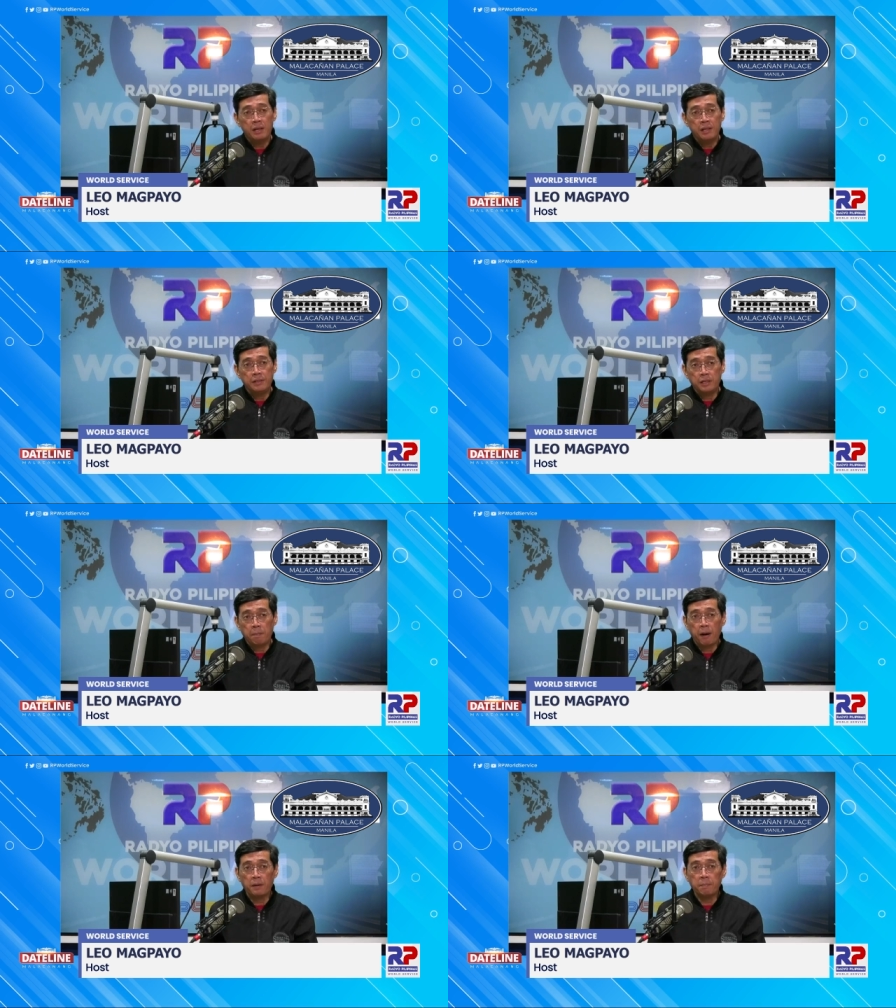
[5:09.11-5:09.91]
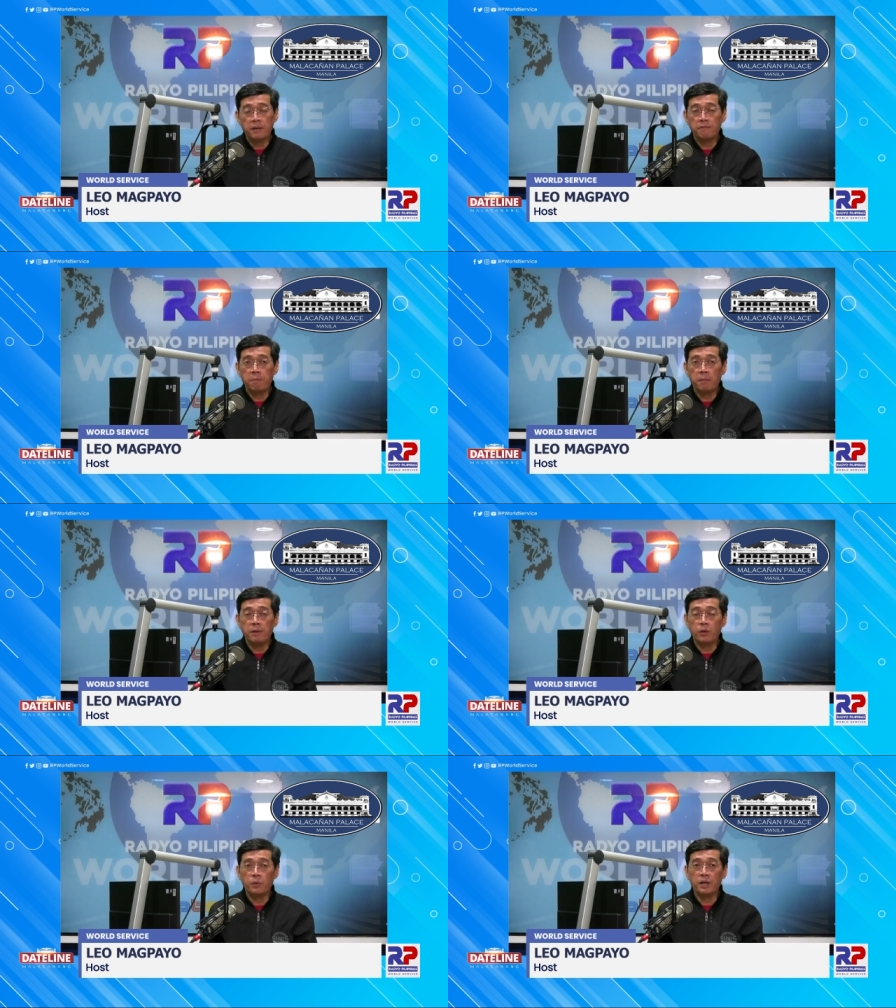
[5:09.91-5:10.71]
The Department of
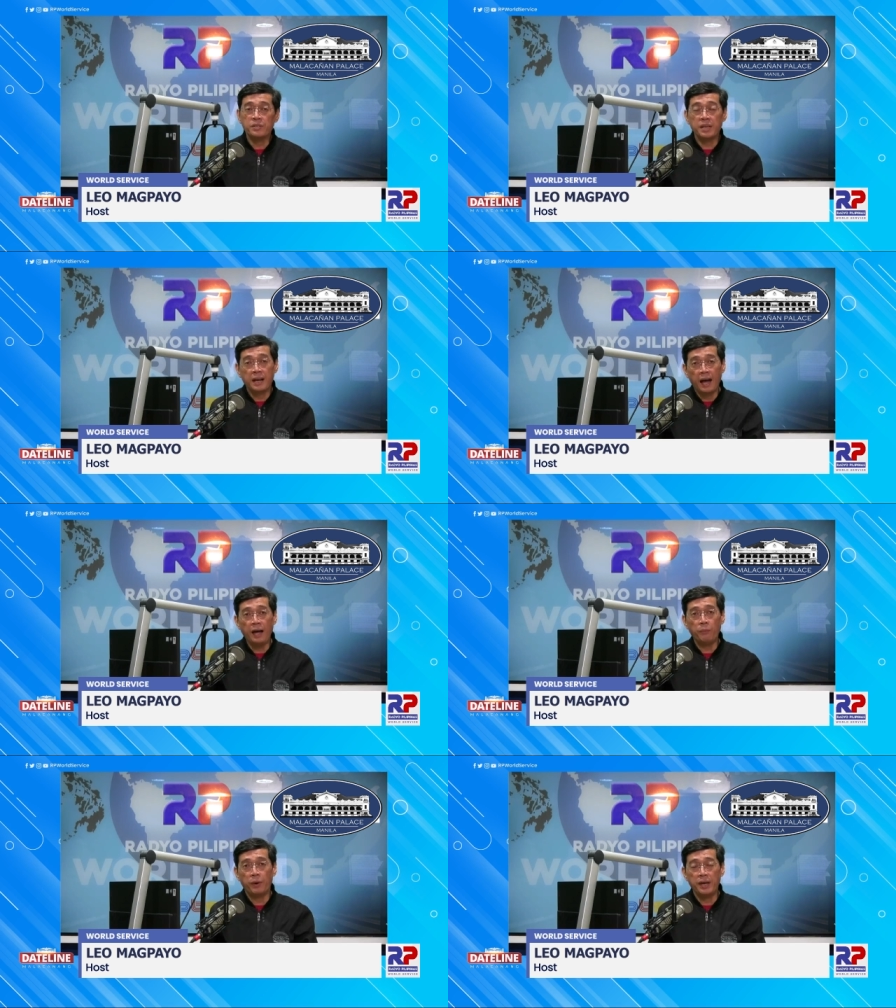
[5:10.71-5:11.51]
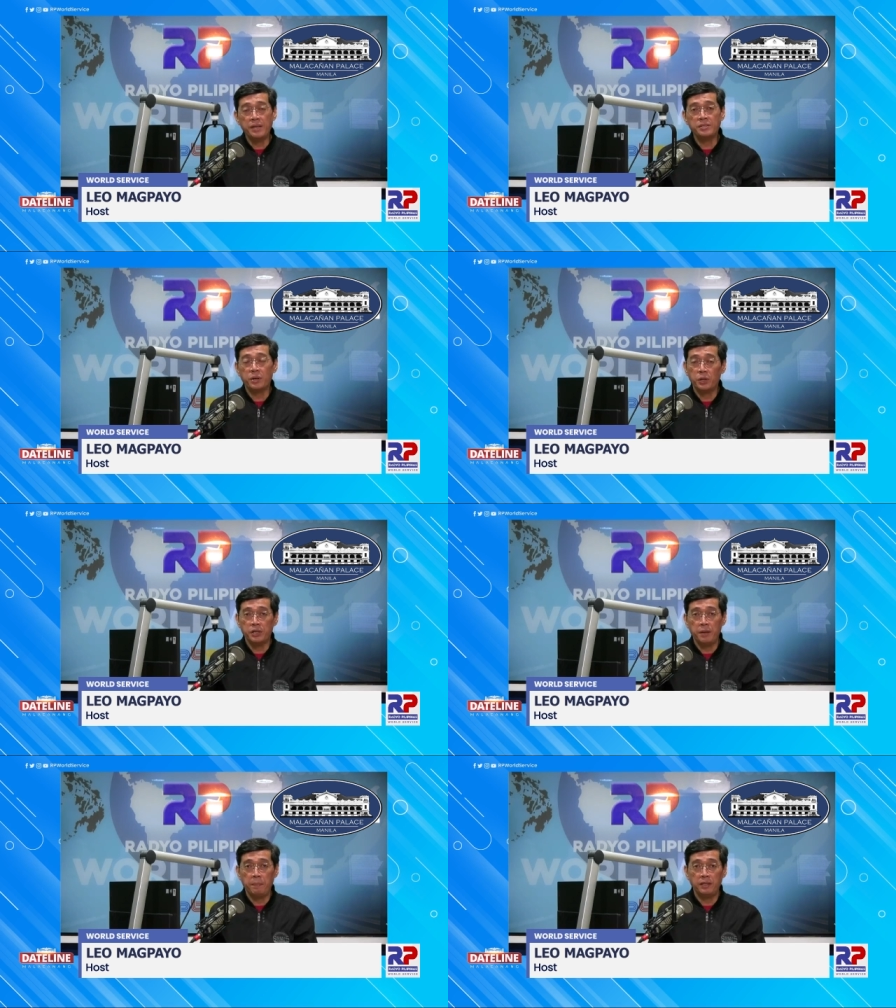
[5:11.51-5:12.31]
Public Works and Highways, or
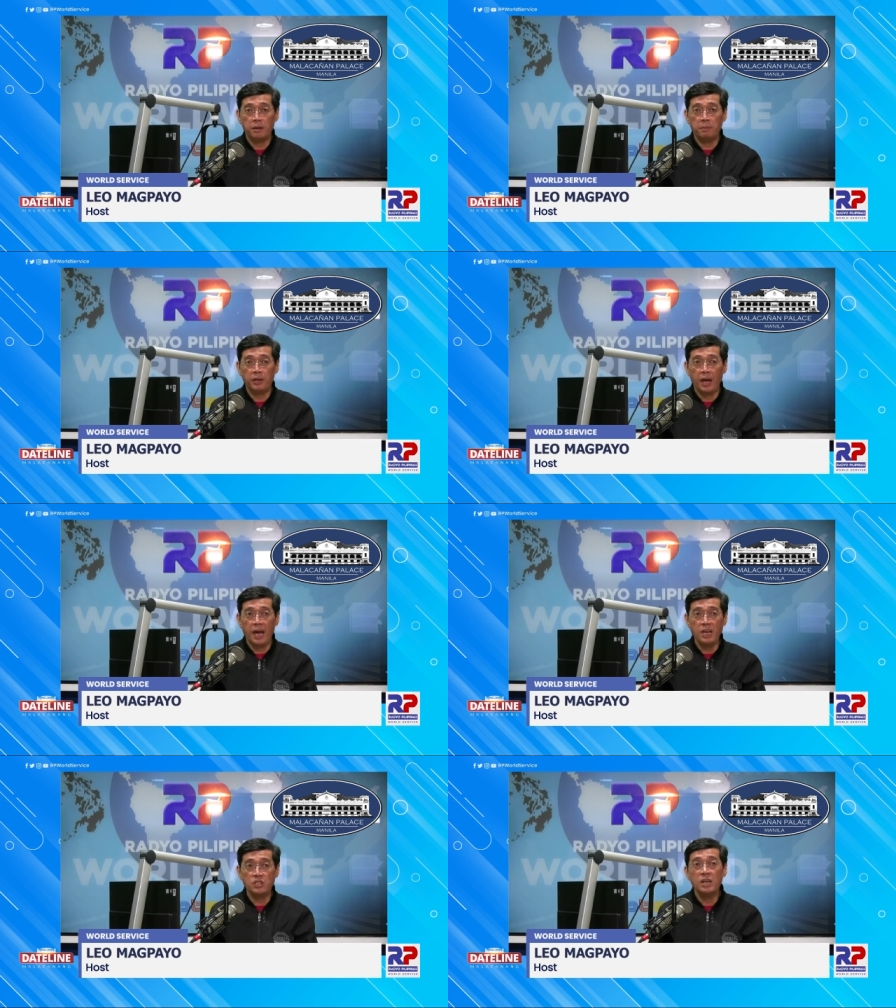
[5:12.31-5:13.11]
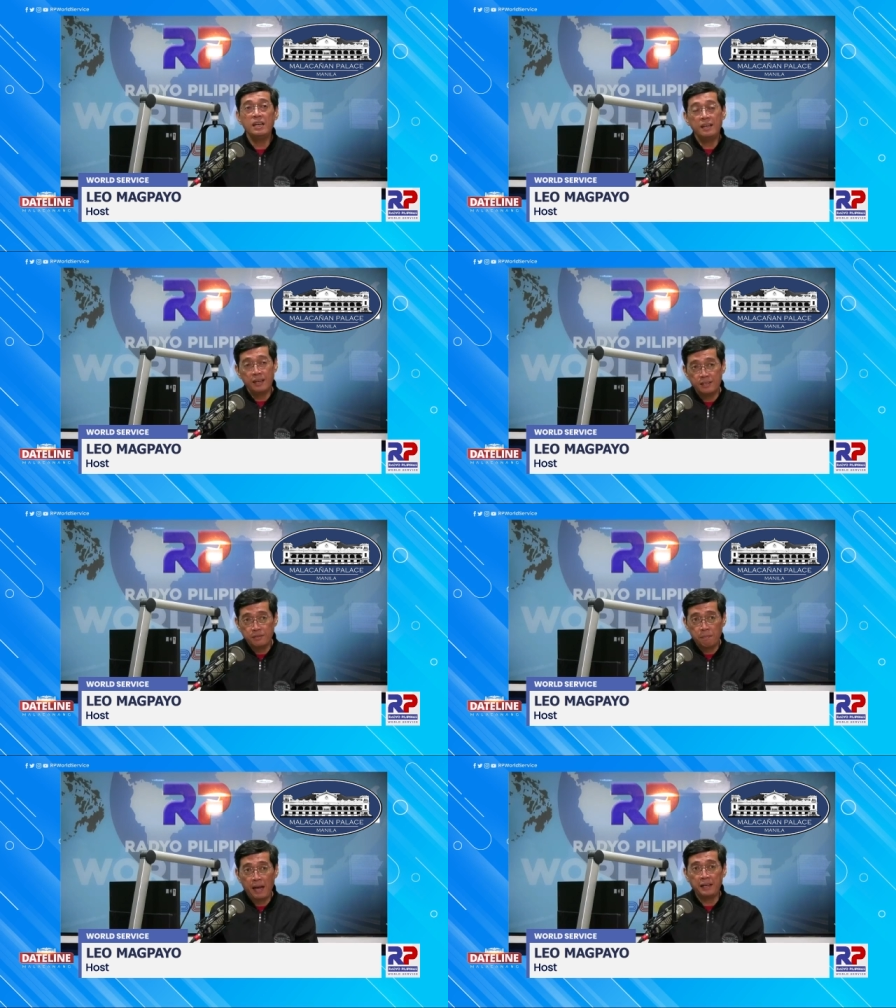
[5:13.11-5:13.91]
DPWH, is
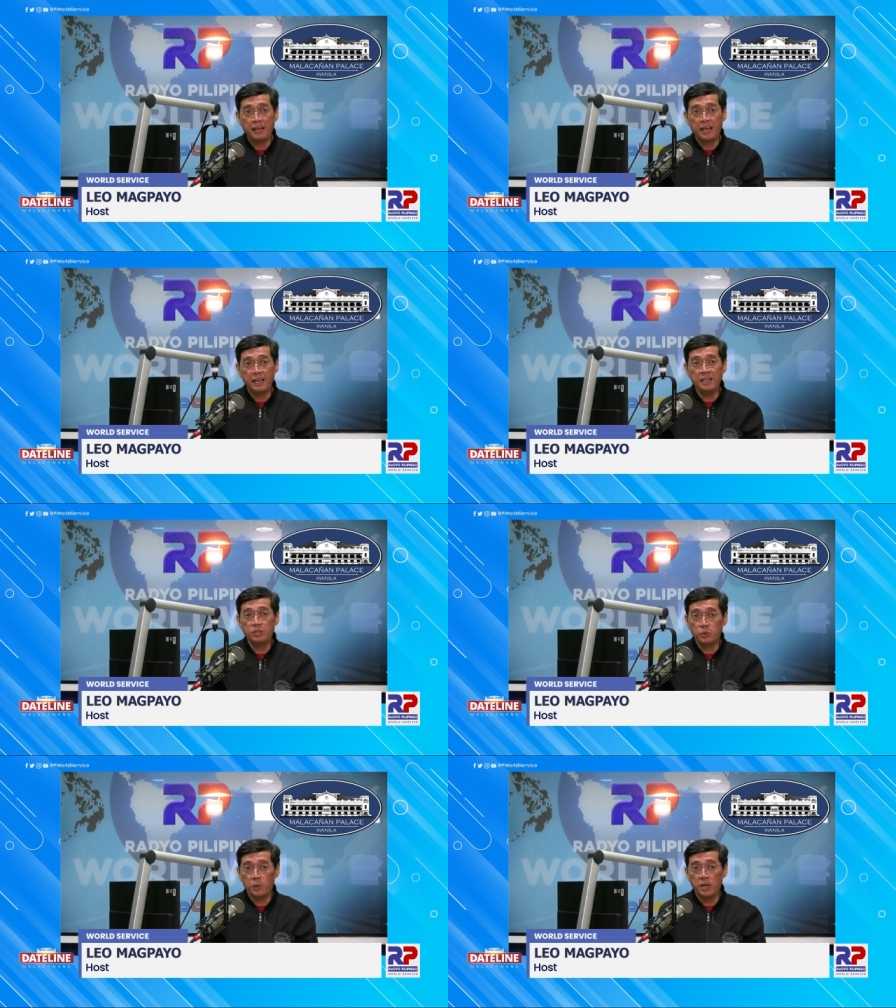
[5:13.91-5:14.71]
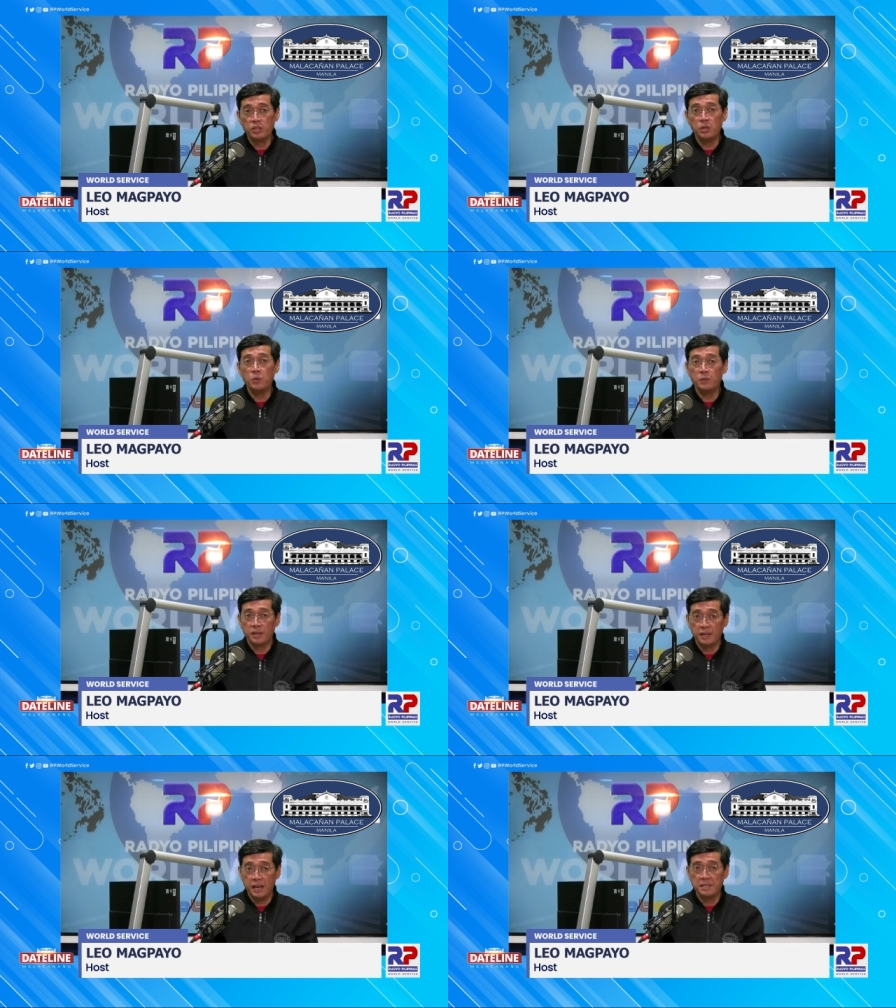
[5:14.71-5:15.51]
mandated to issue the
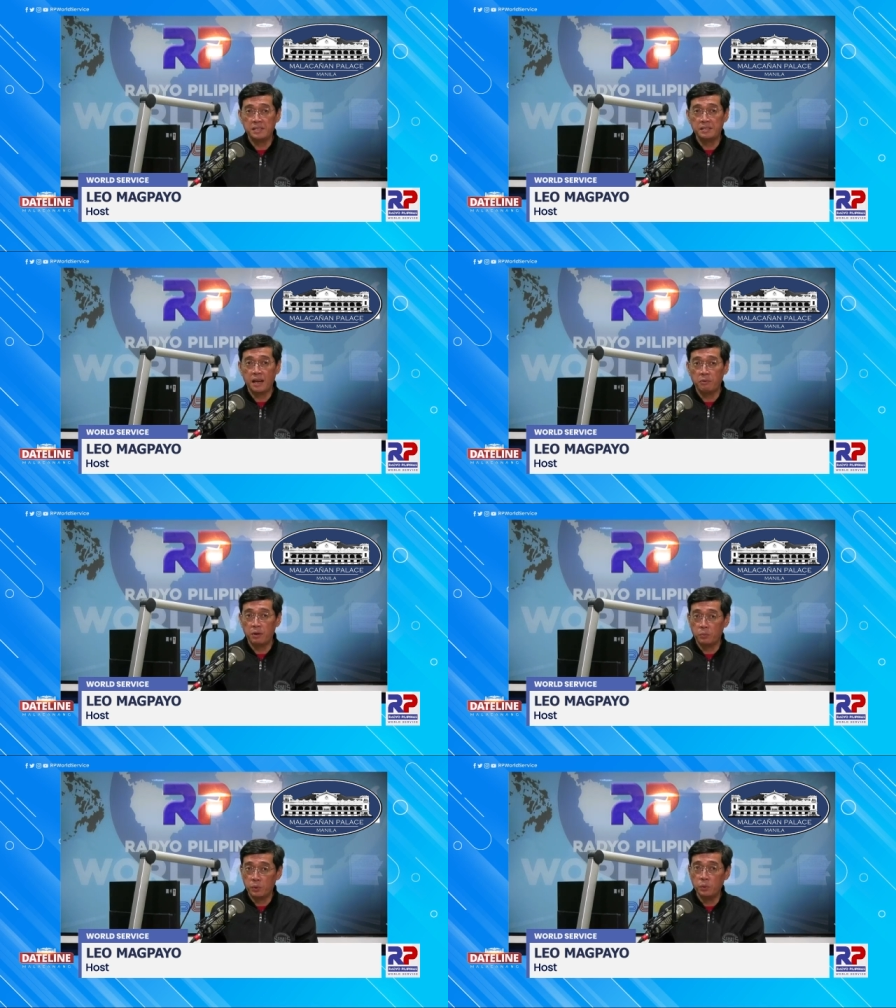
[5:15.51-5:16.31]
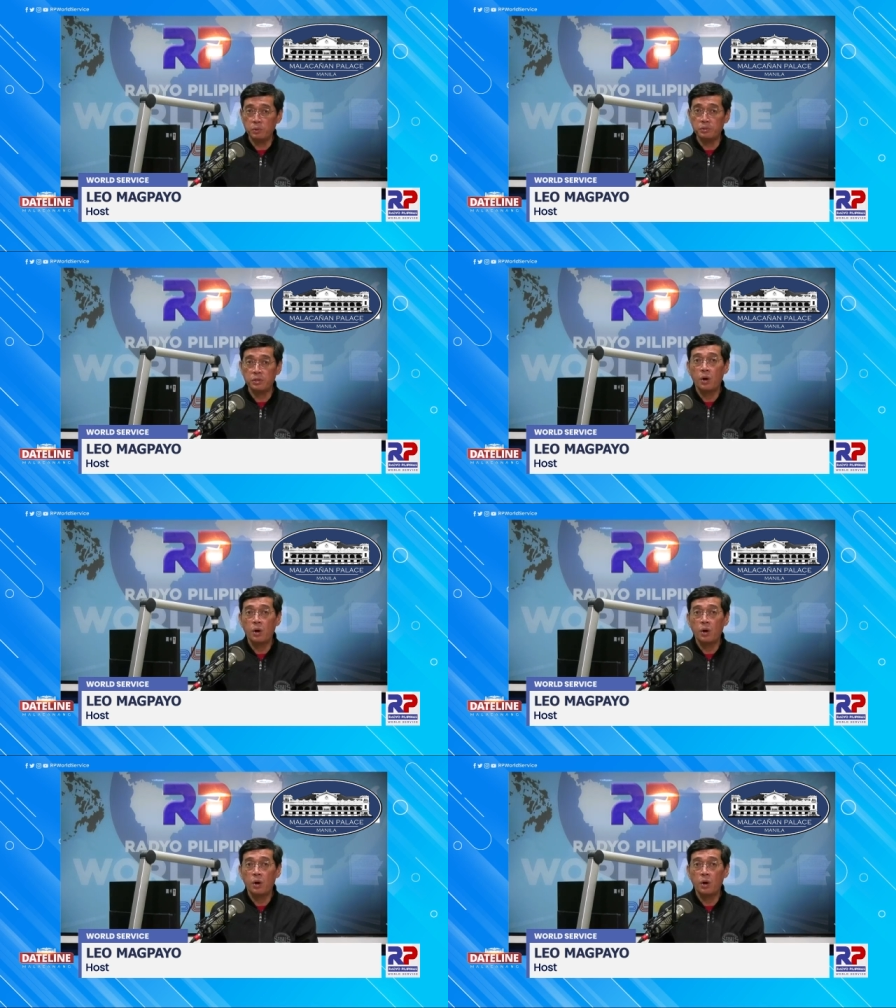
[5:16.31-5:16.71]
necessary rules,